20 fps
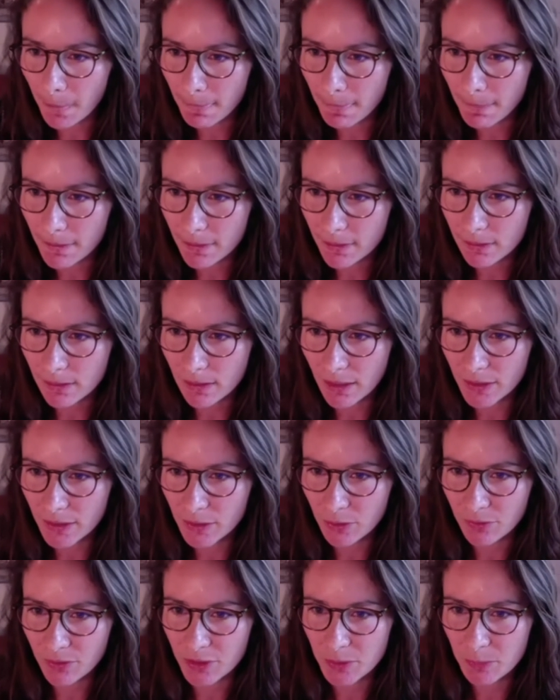in light
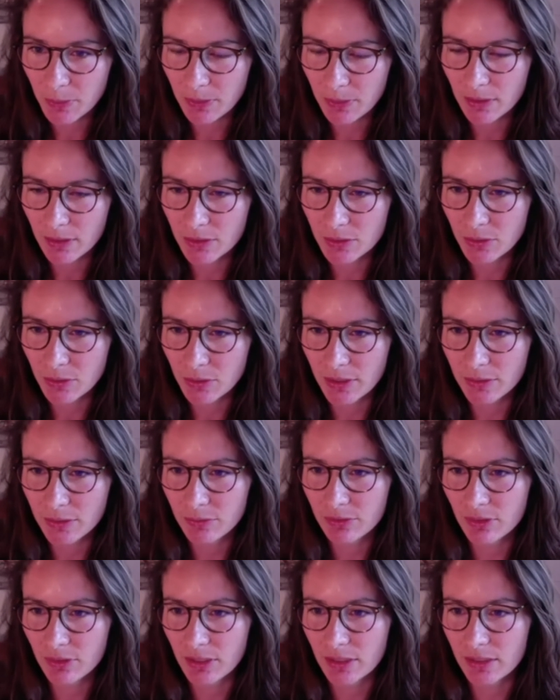of its potential
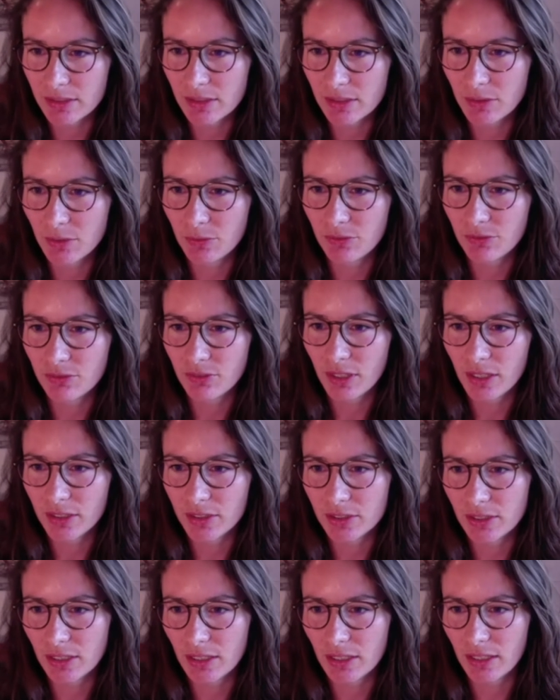influence in the
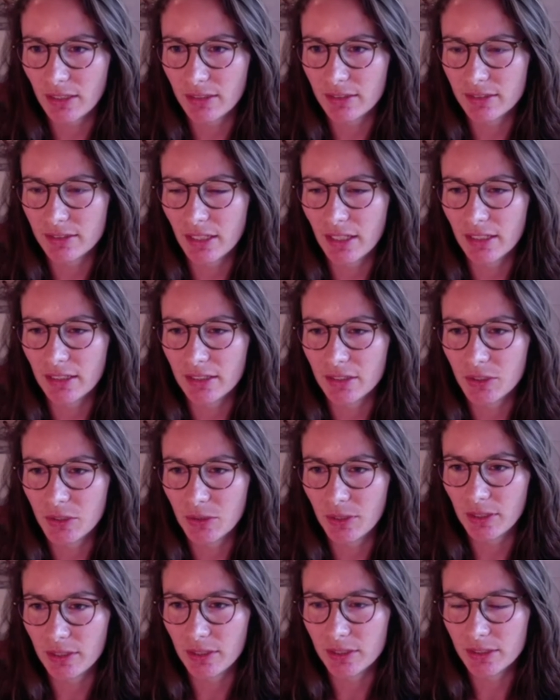French-led Sahel
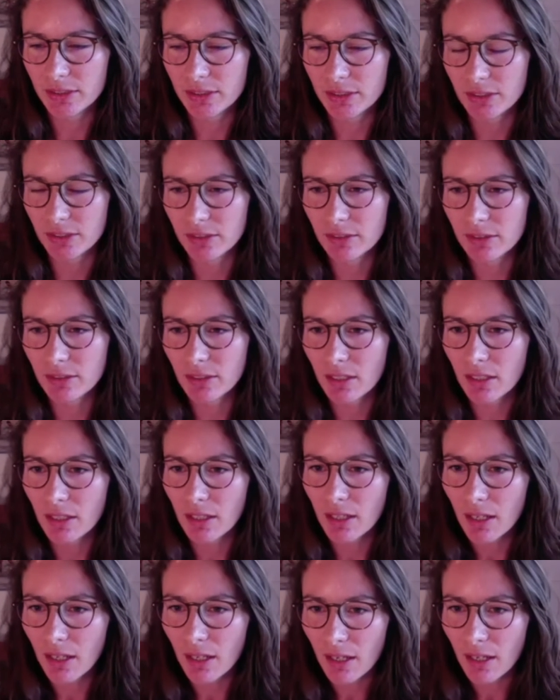coalition?
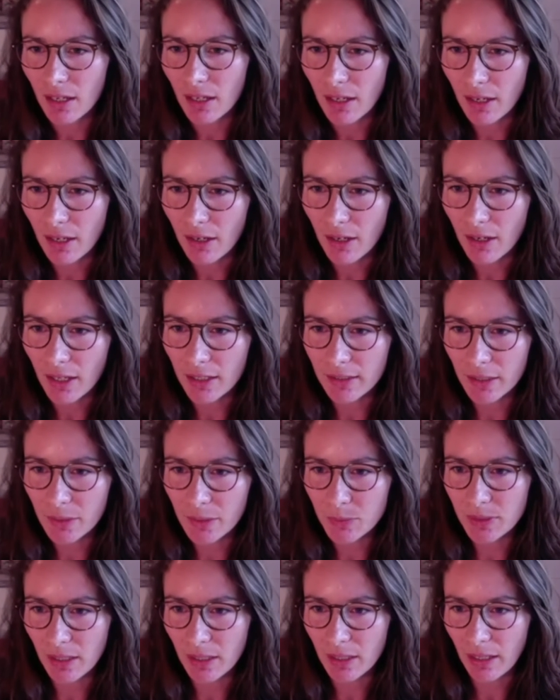And I
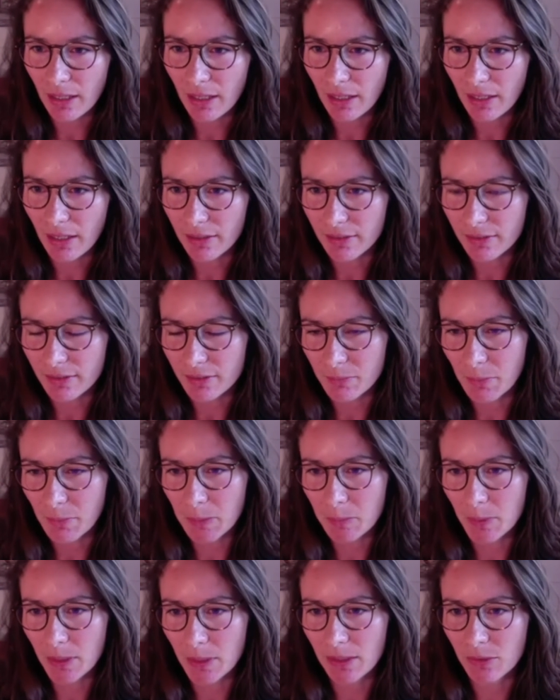would add,
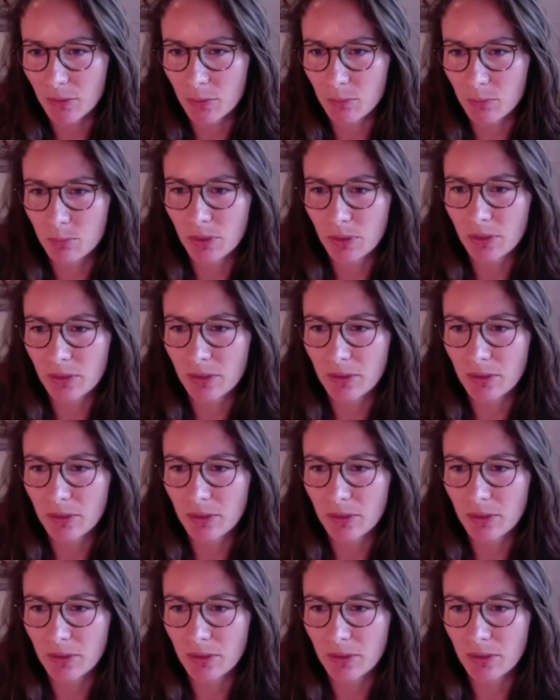maybe to broaden a